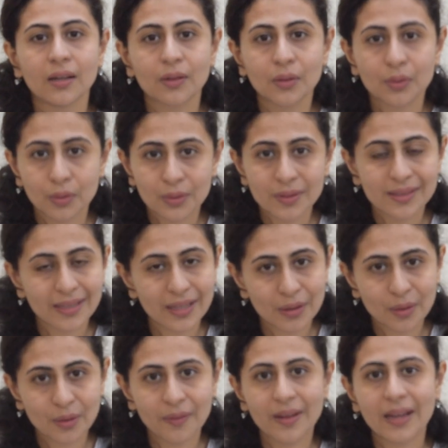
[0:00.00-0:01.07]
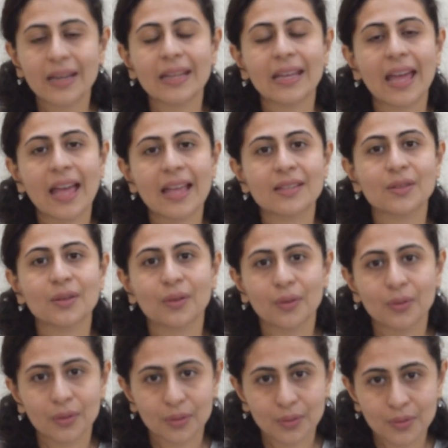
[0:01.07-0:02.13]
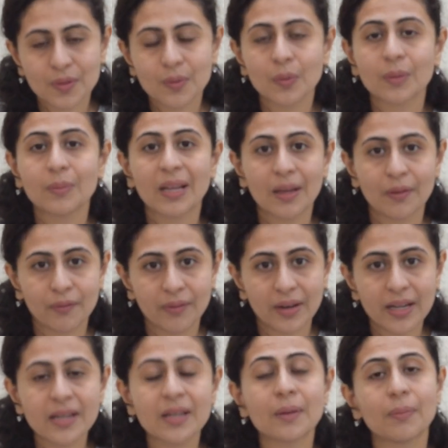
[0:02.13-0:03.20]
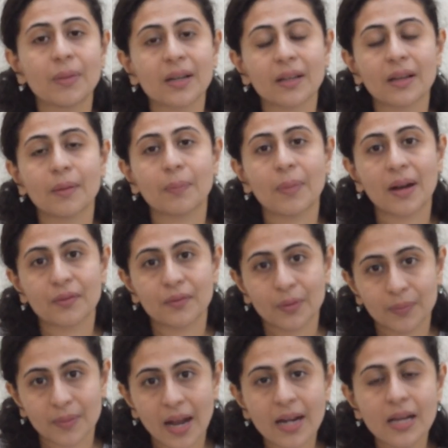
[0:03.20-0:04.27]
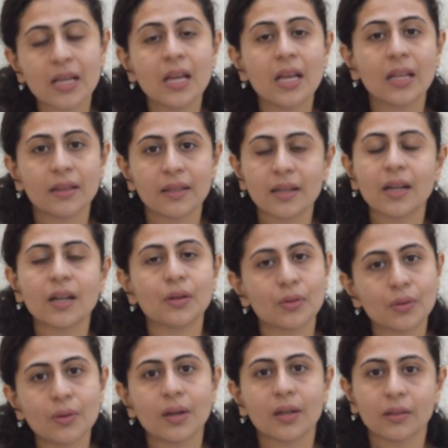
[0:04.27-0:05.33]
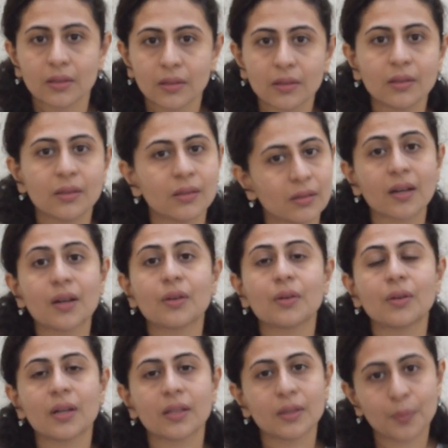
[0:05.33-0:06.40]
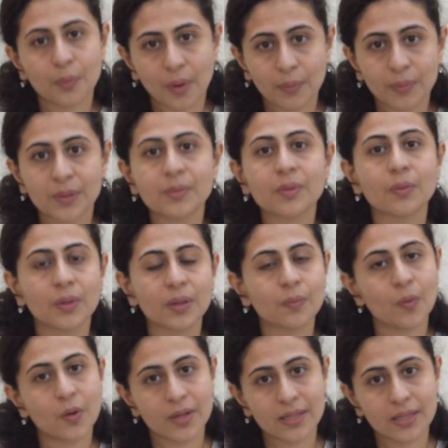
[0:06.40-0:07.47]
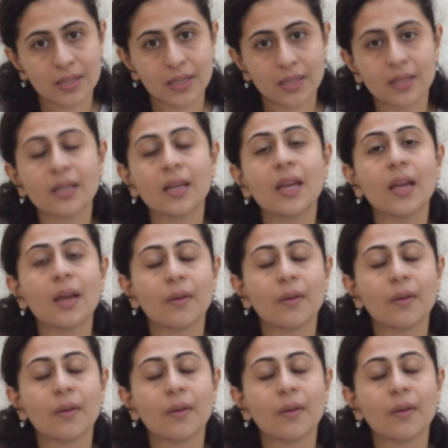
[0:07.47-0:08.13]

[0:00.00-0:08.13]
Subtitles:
clothes that you are wearing, as your clothes will become wet. But apart from that, there are no other problems with moist heat.